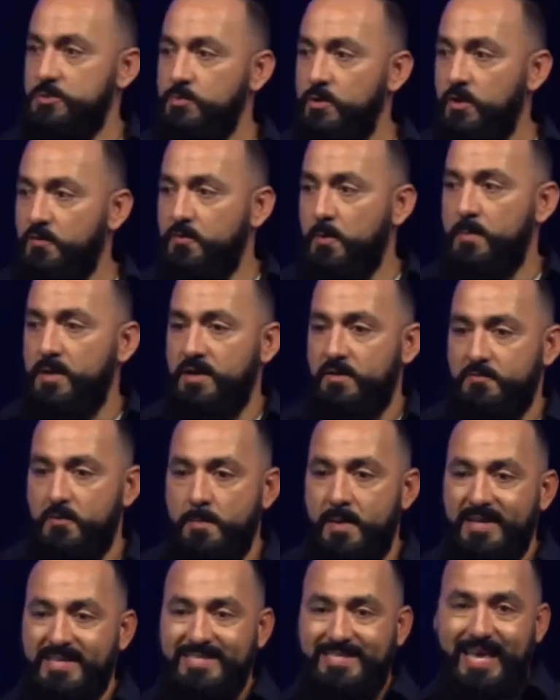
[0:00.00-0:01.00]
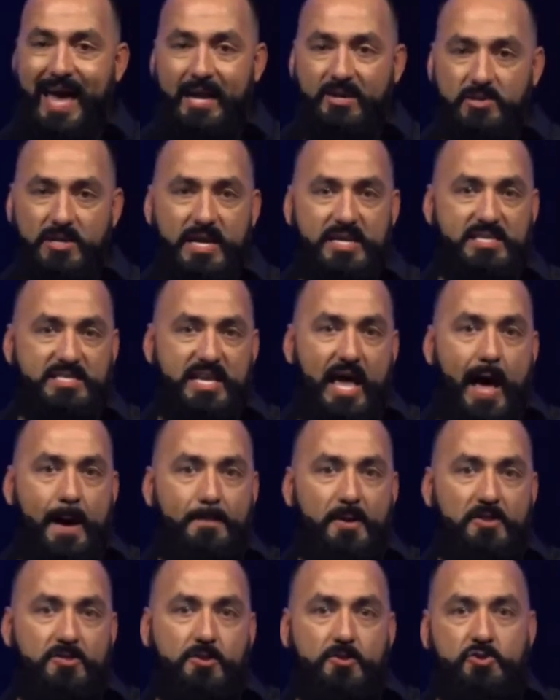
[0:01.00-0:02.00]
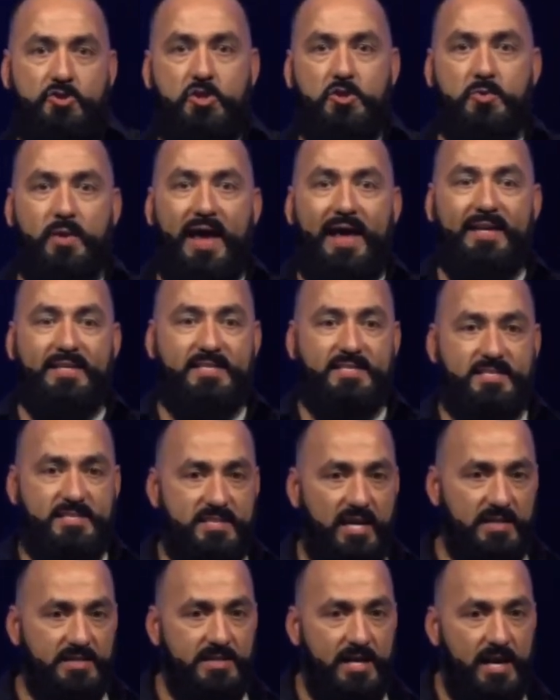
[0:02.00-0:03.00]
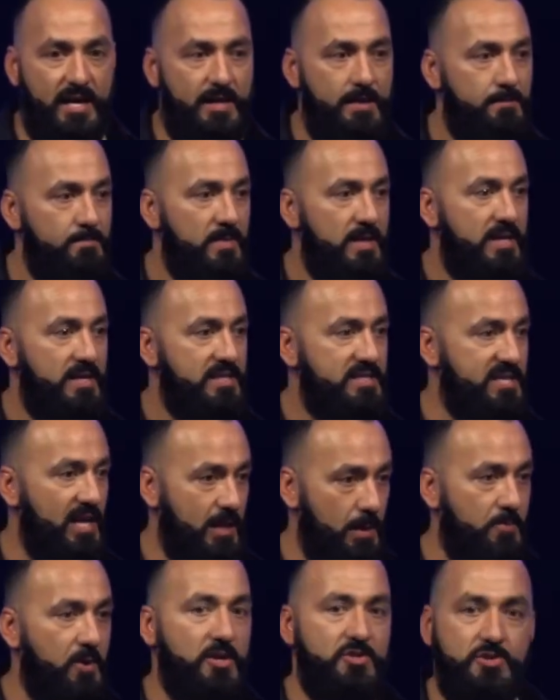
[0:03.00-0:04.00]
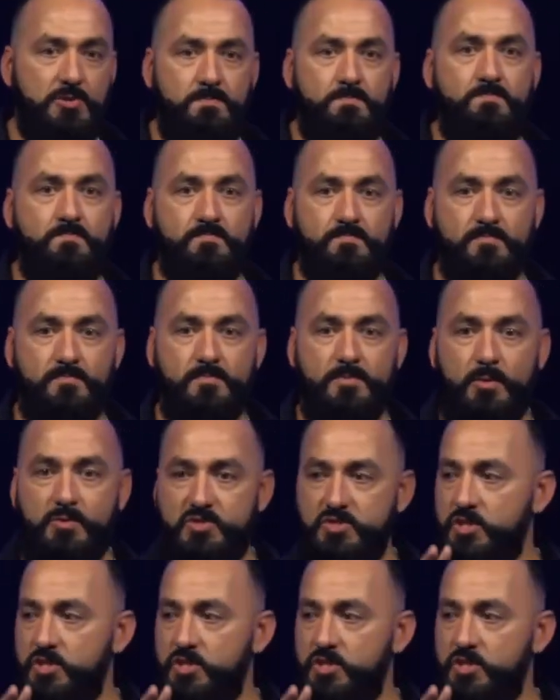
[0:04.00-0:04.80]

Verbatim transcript: moved from a, from a Saturday Sabbath to a Sunday celebration? There was